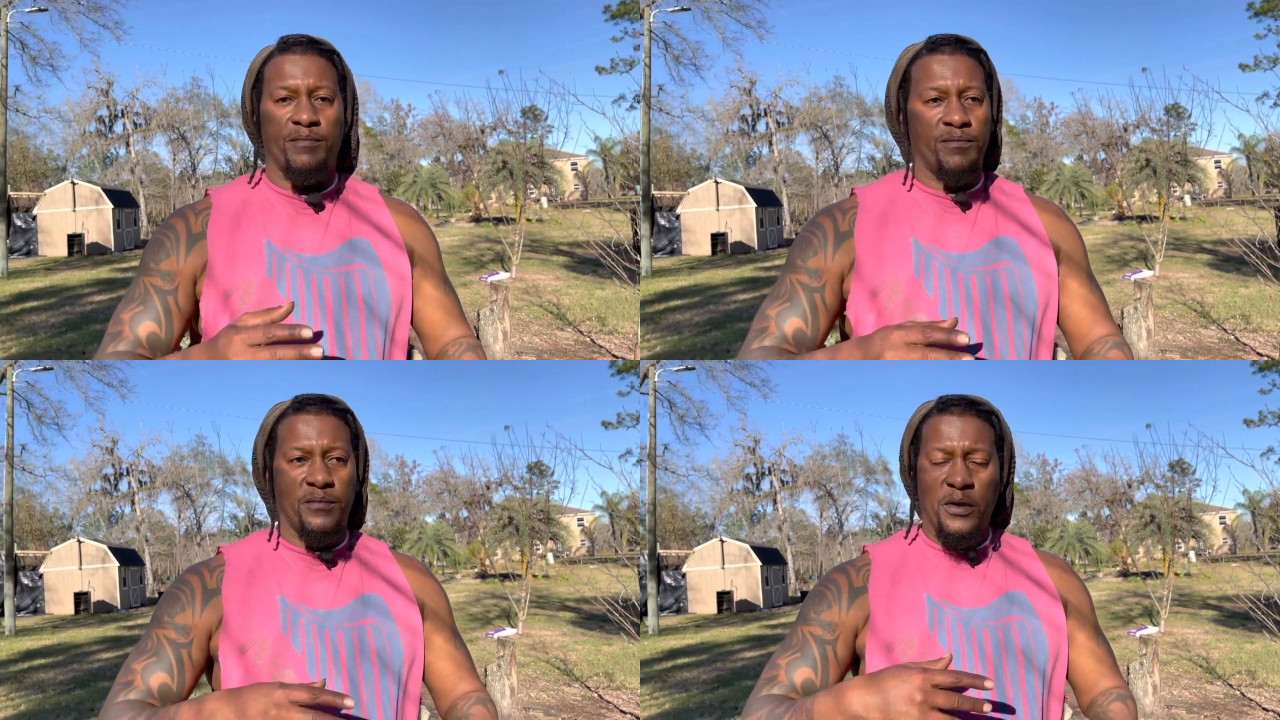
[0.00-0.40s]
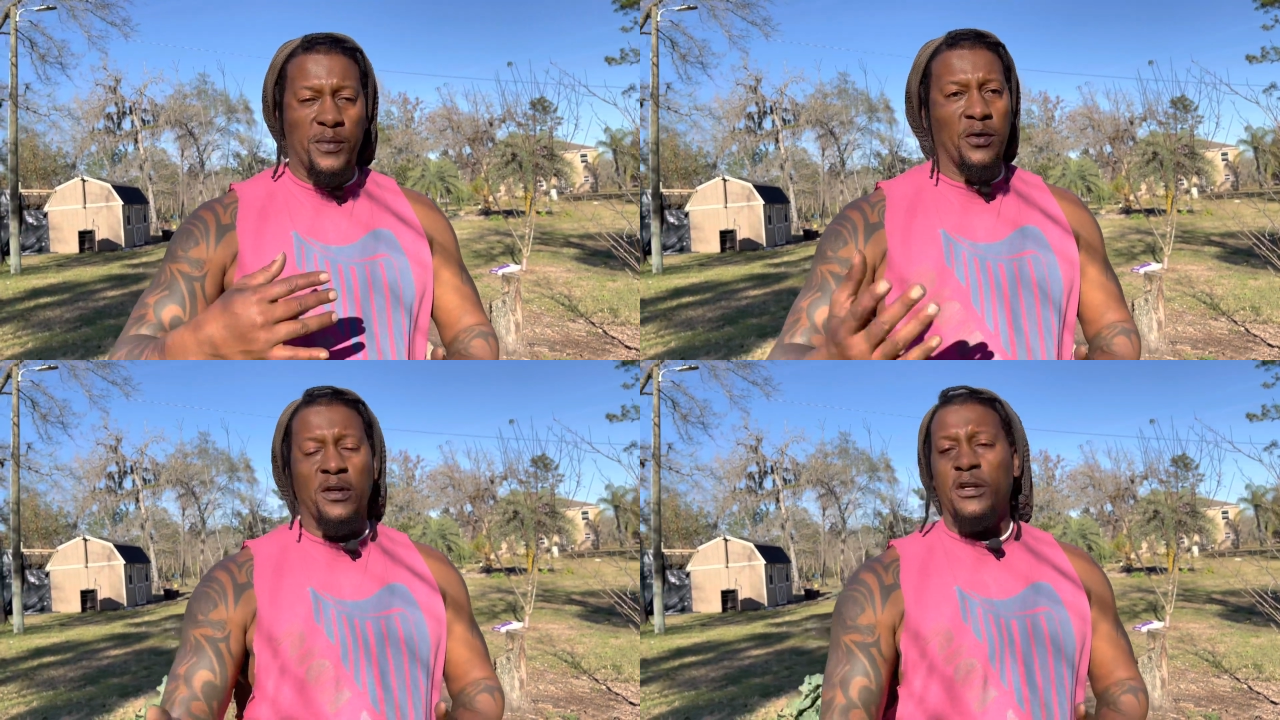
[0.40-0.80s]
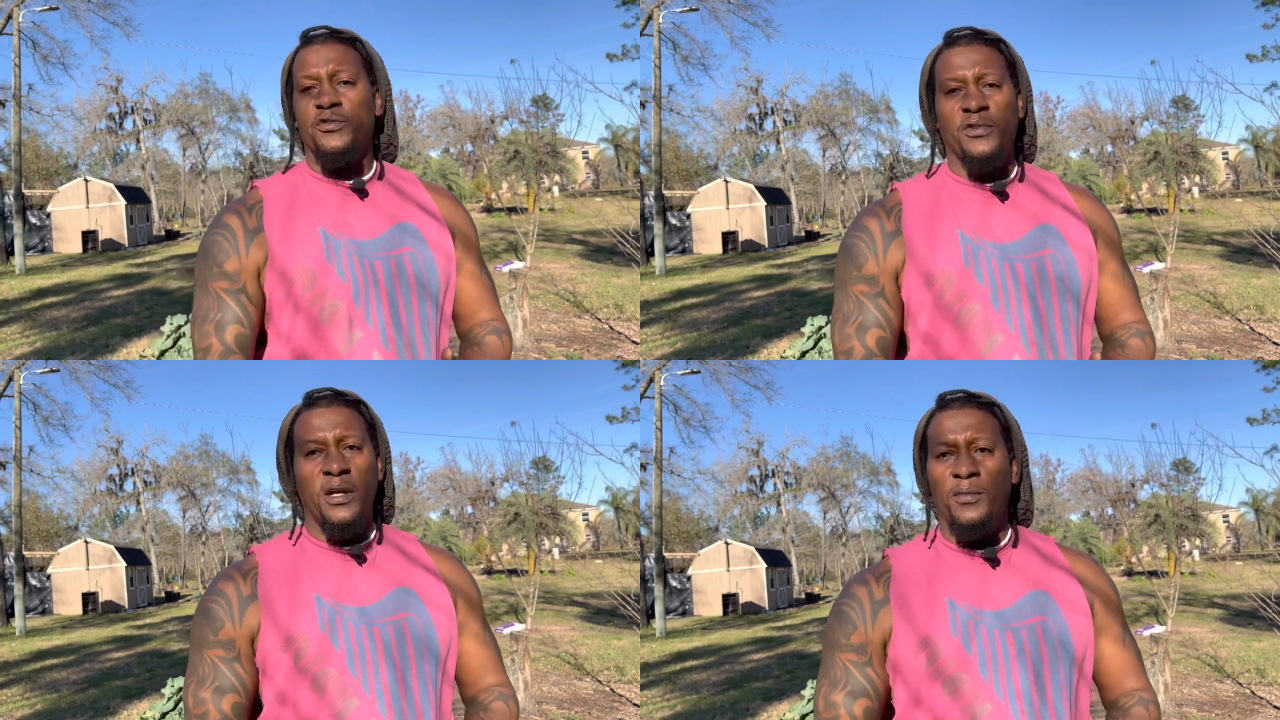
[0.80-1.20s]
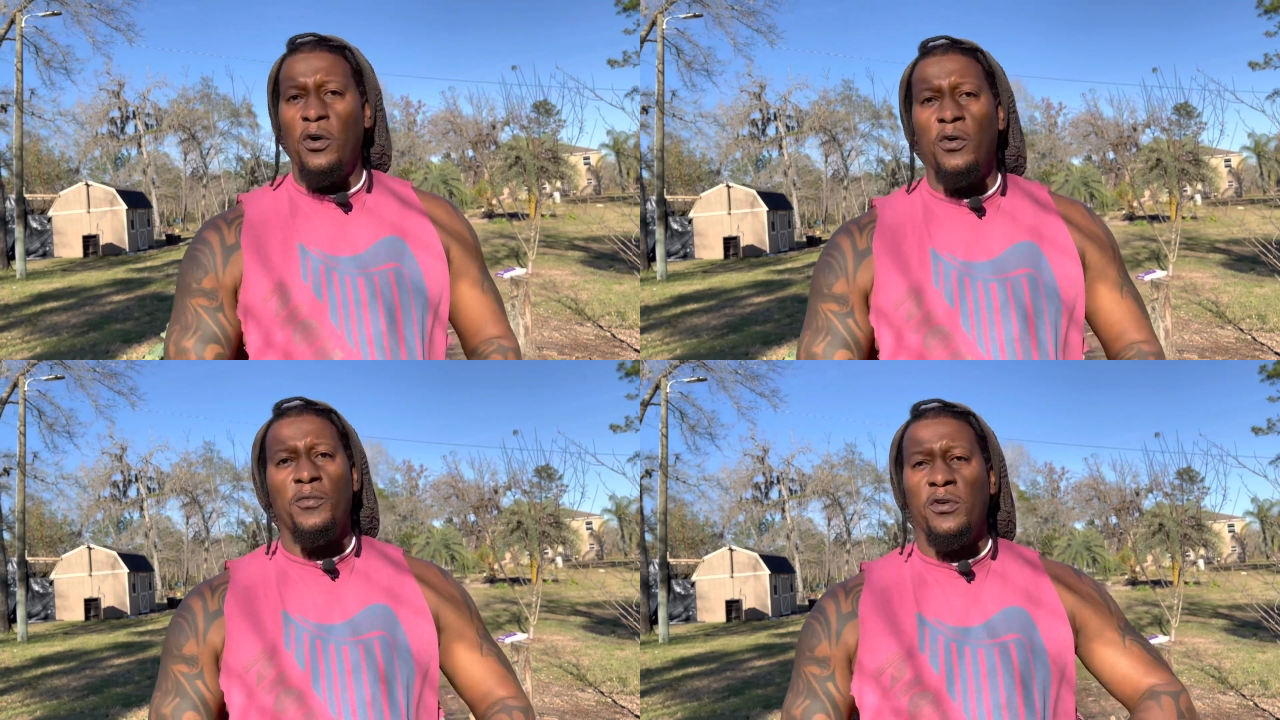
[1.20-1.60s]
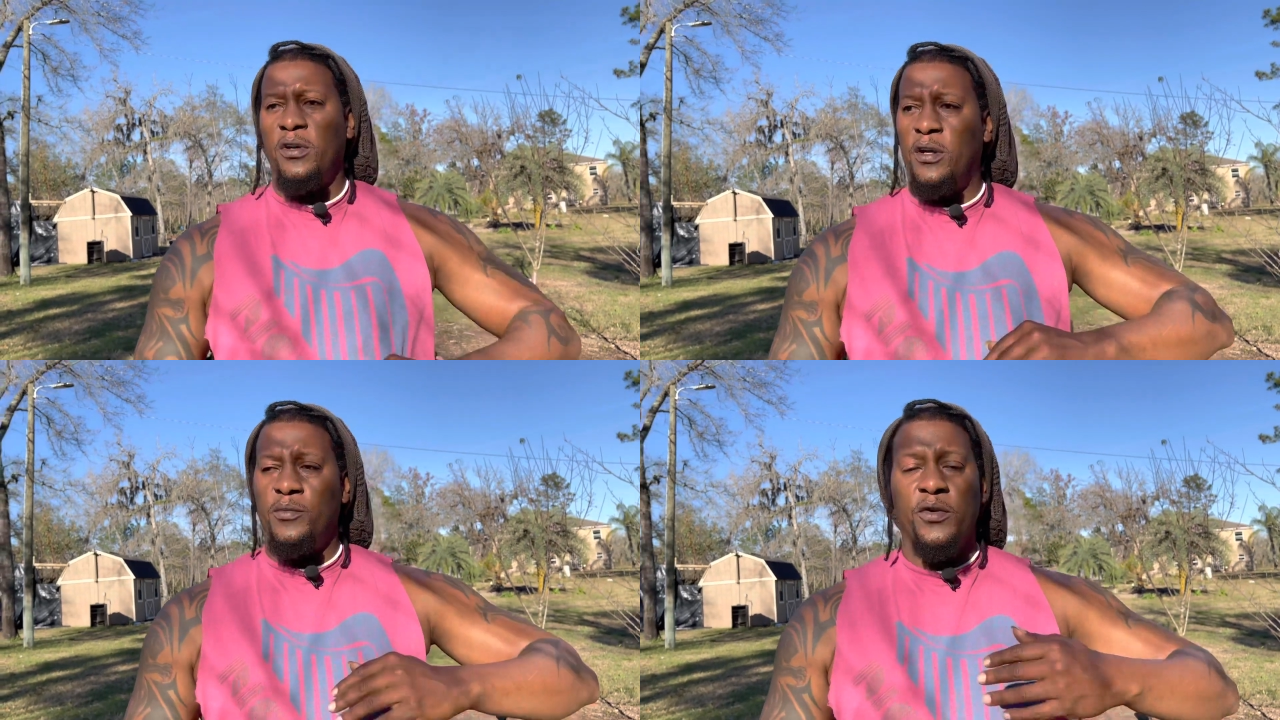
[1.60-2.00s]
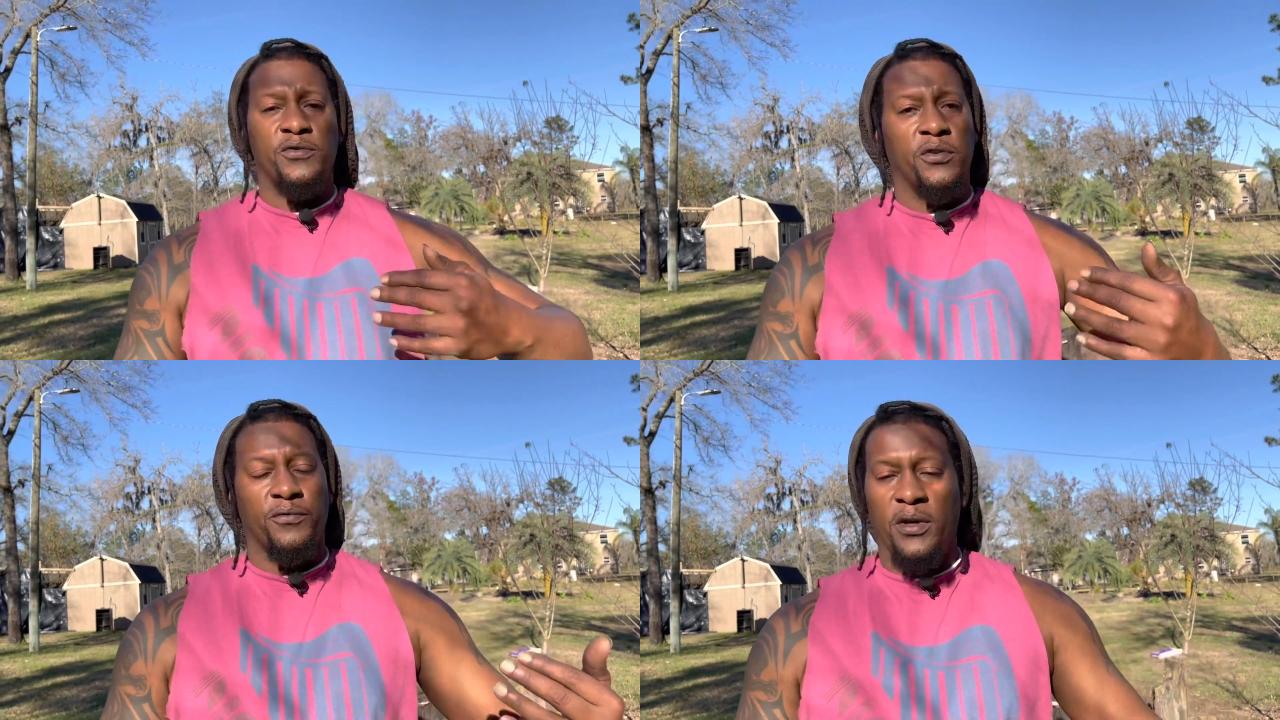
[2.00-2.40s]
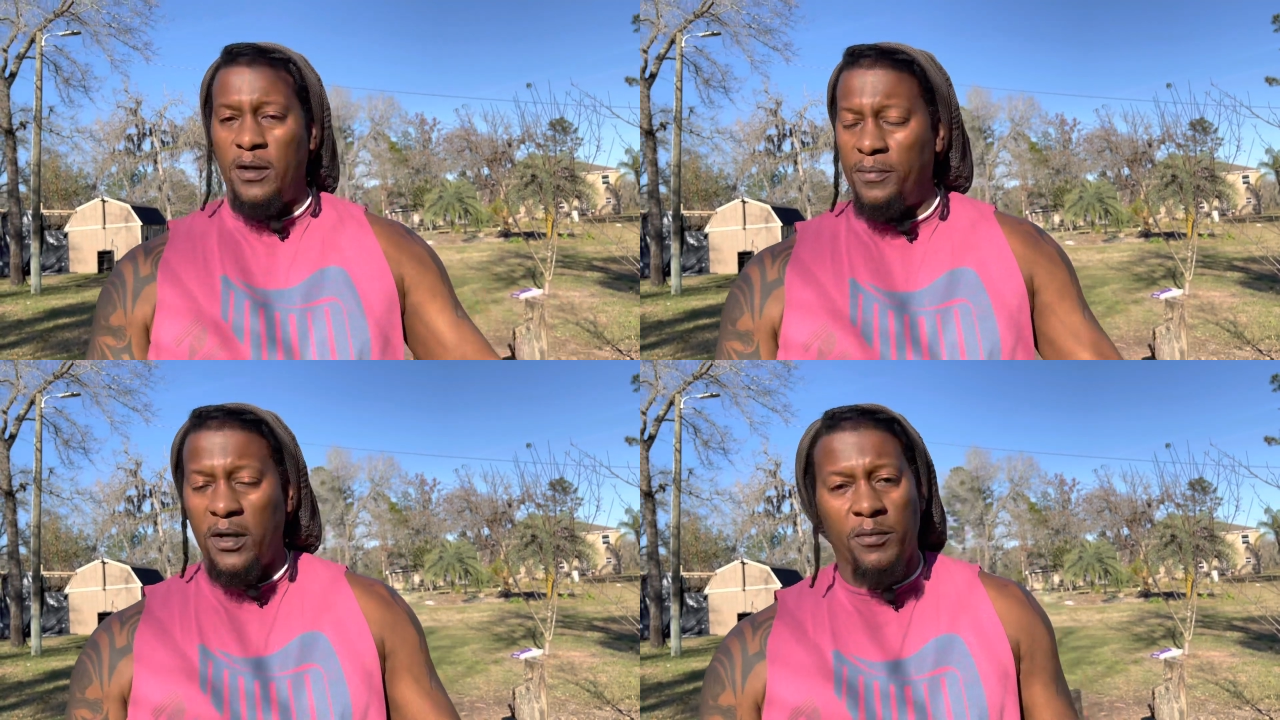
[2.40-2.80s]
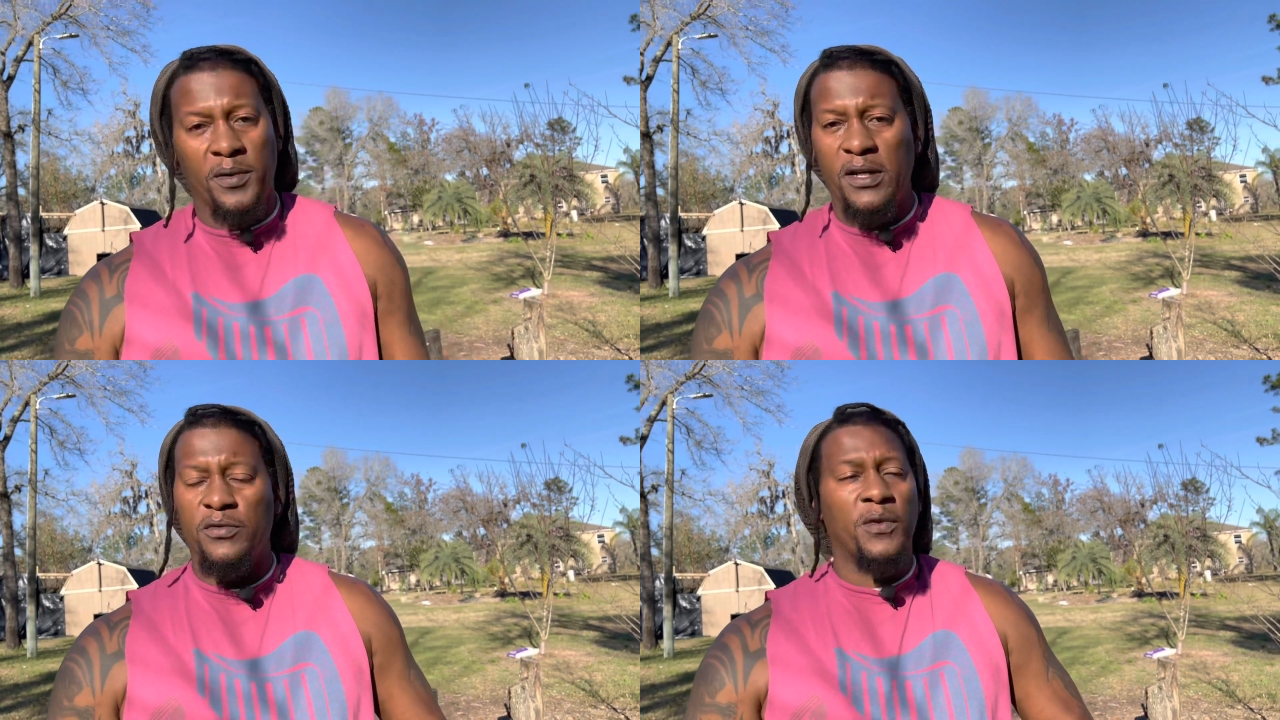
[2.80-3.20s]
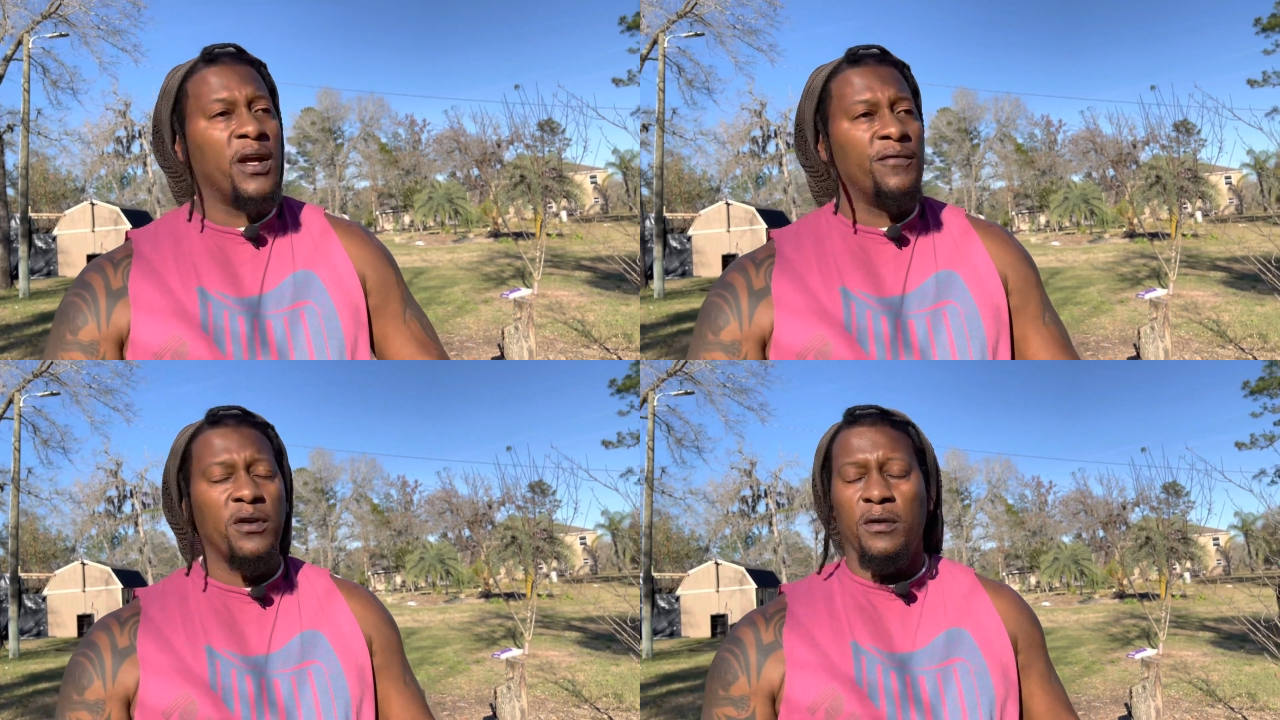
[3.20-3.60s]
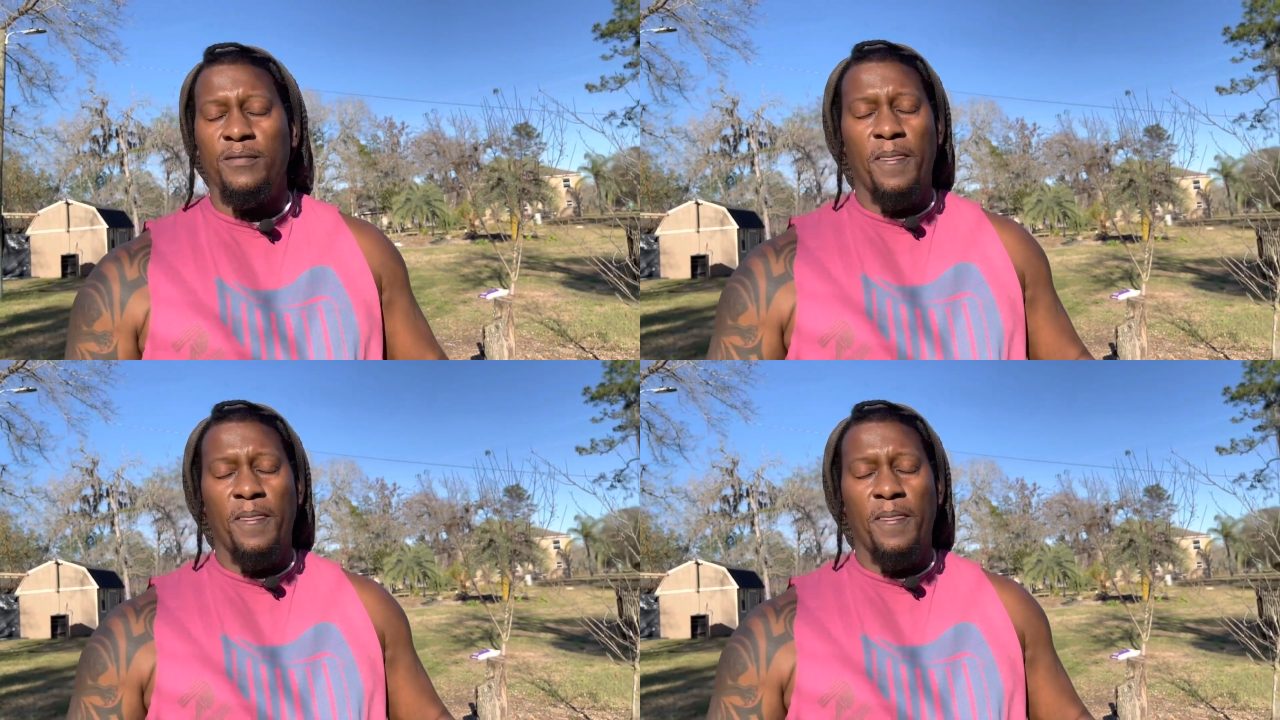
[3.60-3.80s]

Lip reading: you're building your dream home or you're going to move to rent a bigger place, whatever the